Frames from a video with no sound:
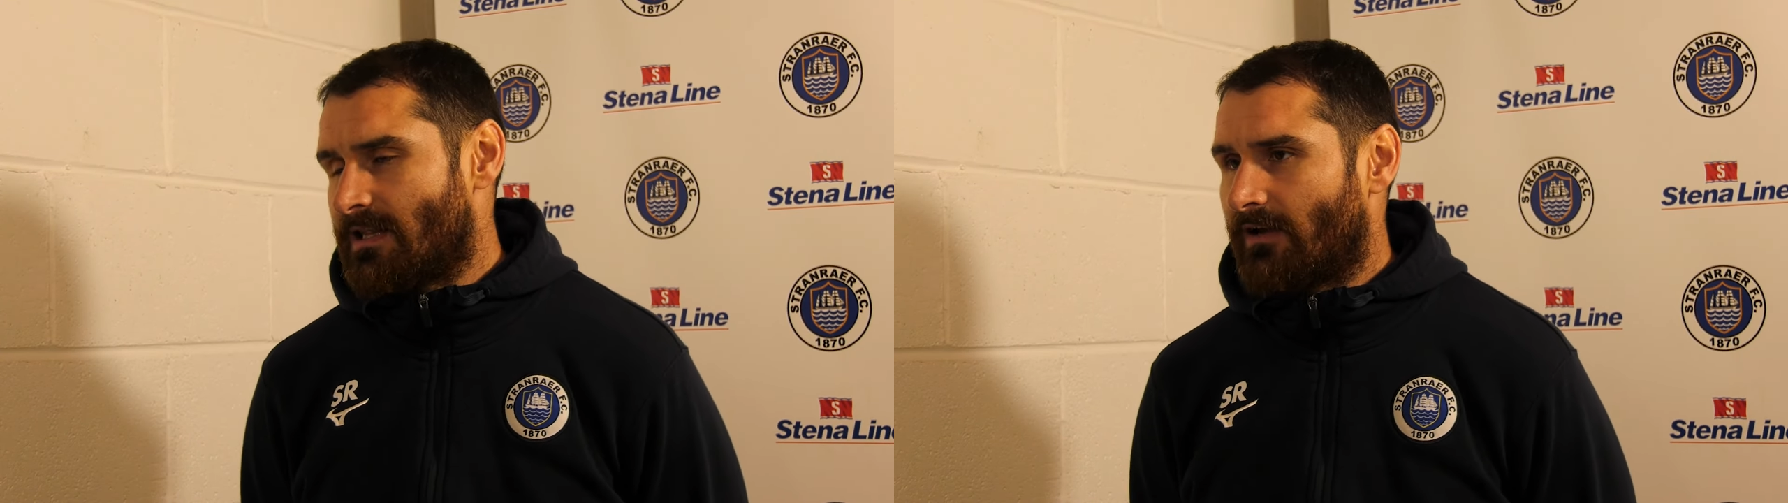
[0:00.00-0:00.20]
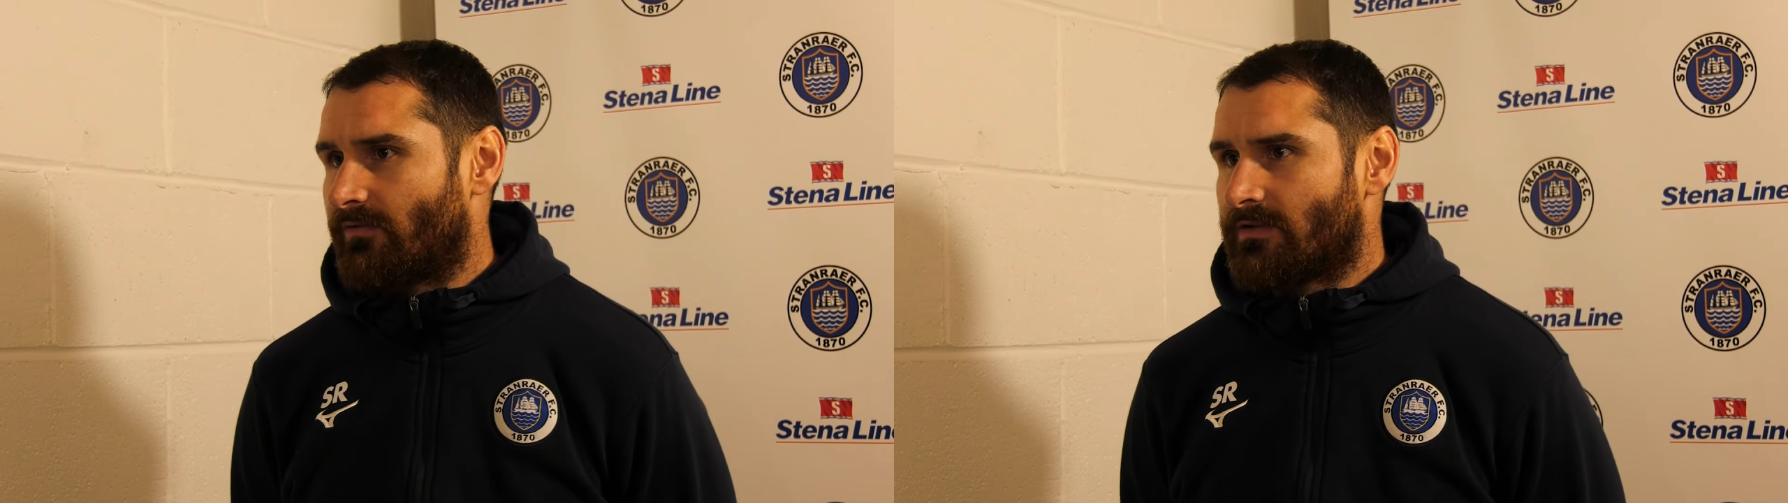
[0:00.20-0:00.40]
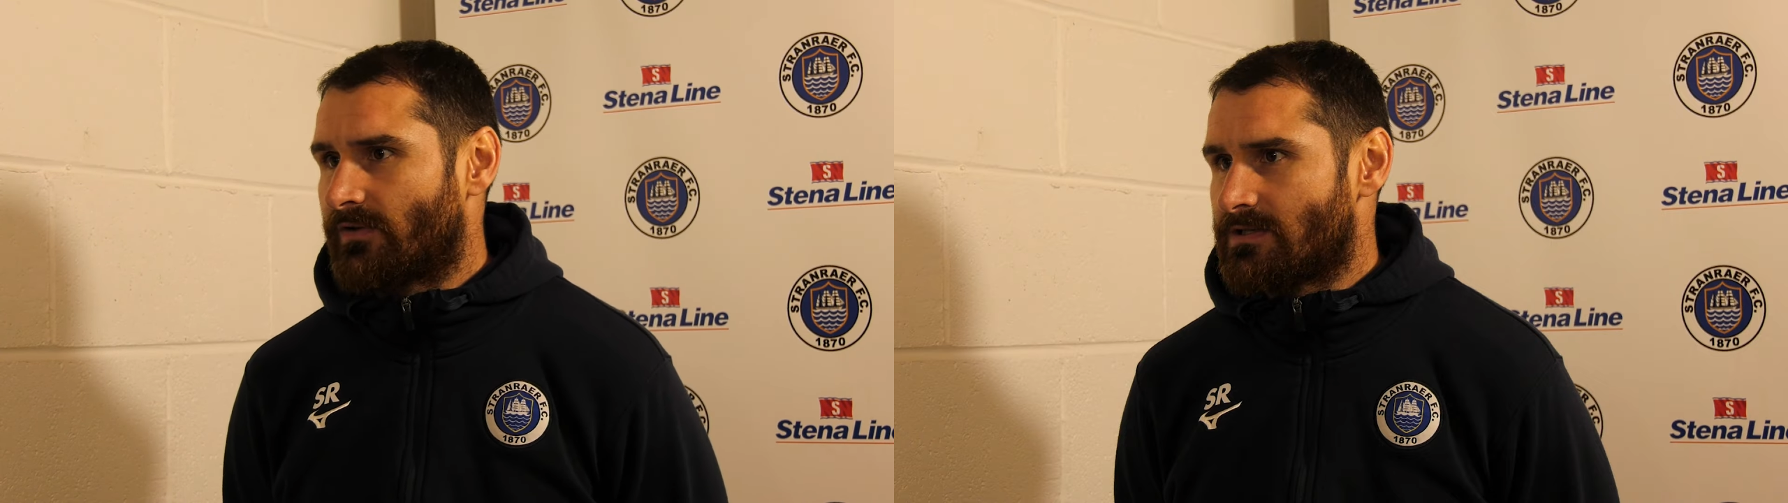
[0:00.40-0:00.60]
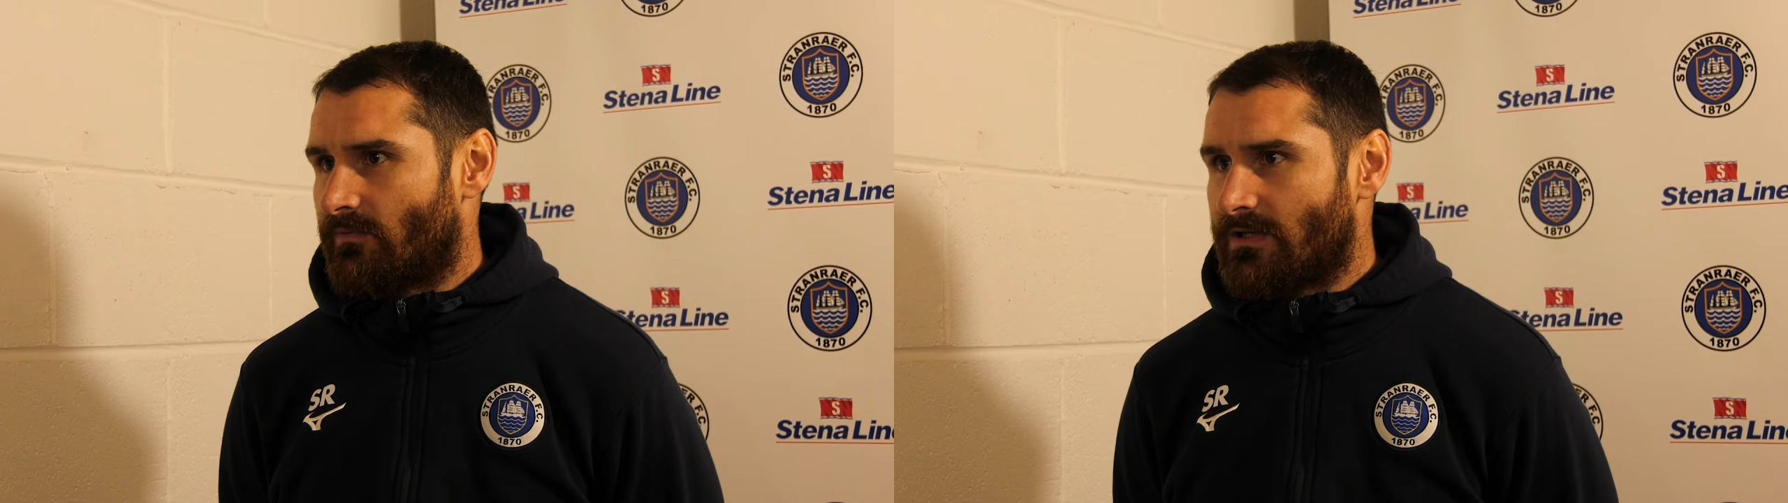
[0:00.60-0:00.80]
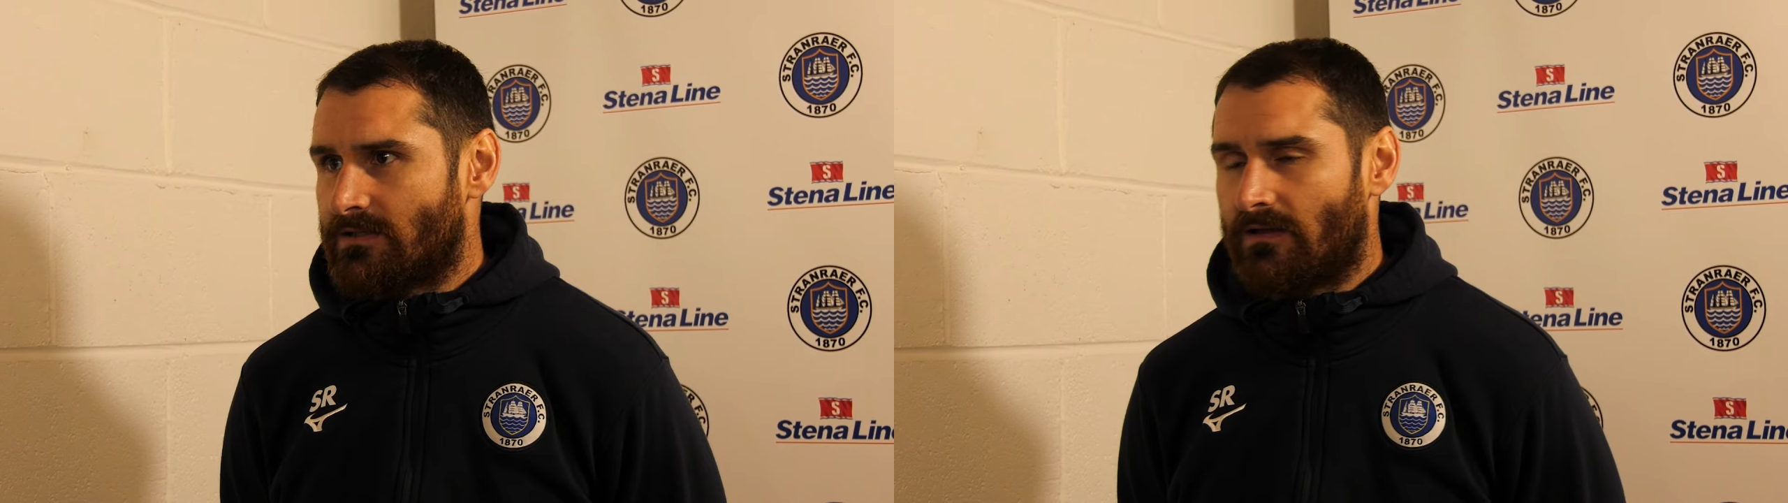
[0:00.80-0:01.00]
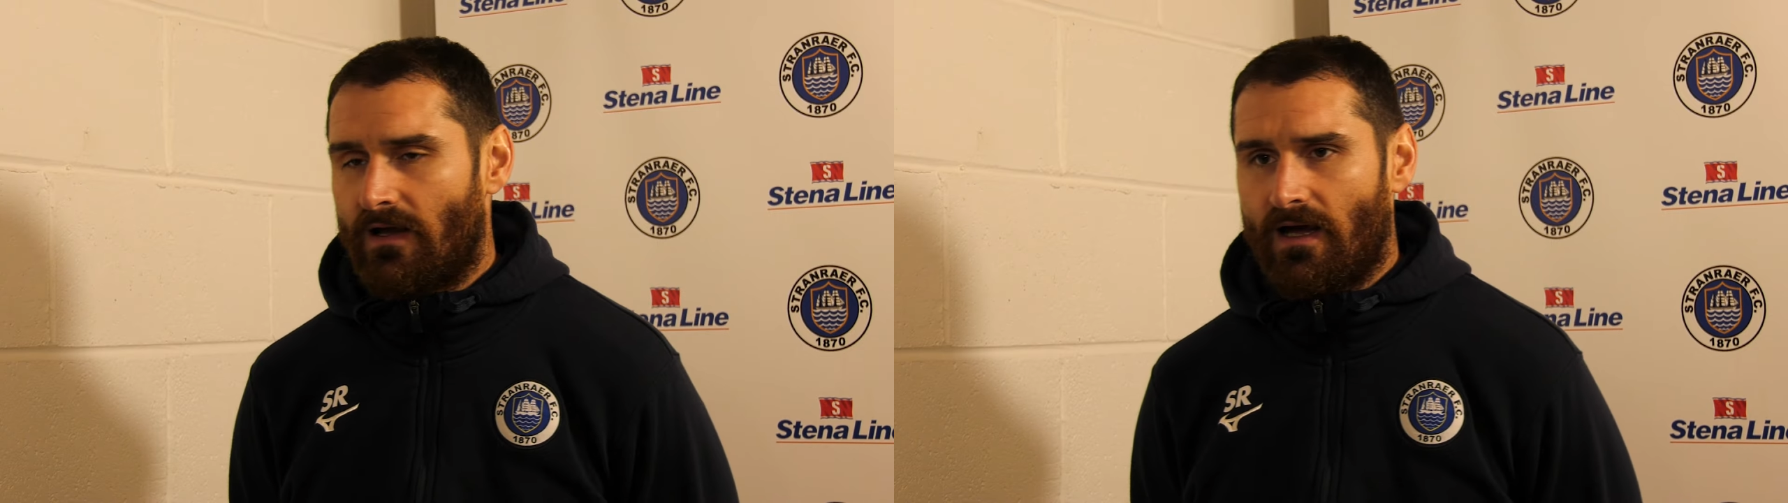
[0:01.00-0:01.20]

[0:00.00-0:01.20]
nervous for some reason.